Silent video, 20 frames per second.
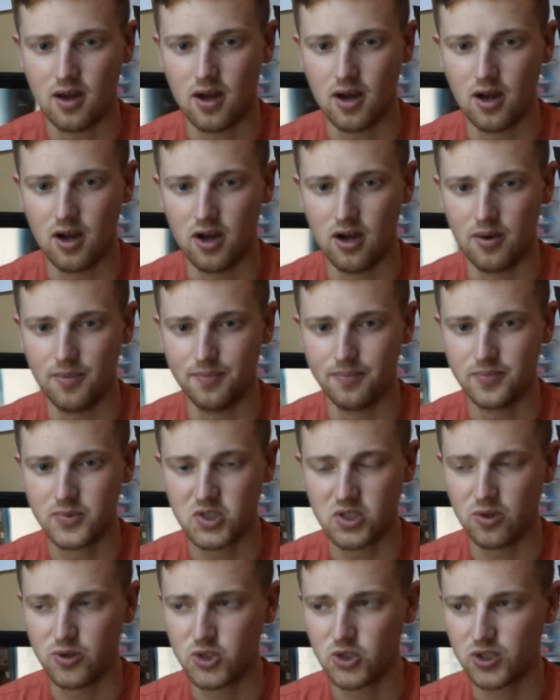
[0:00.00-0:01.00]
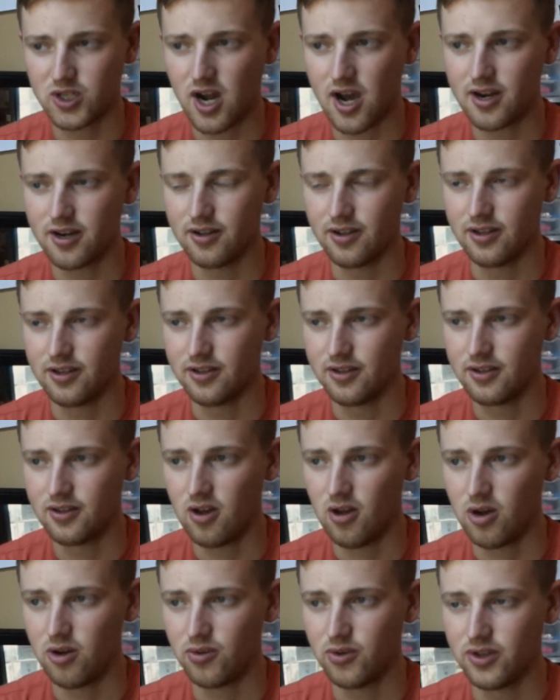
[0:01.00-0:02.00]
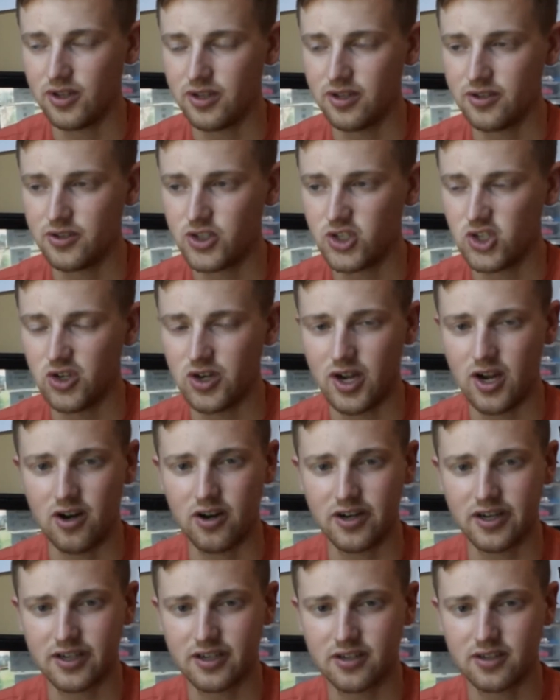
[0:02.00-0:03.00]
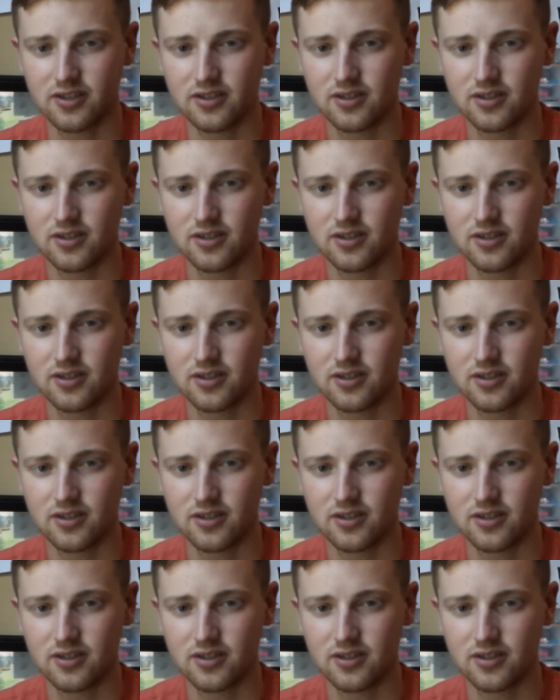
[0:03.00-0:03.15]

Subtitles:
So those are kind of all the generic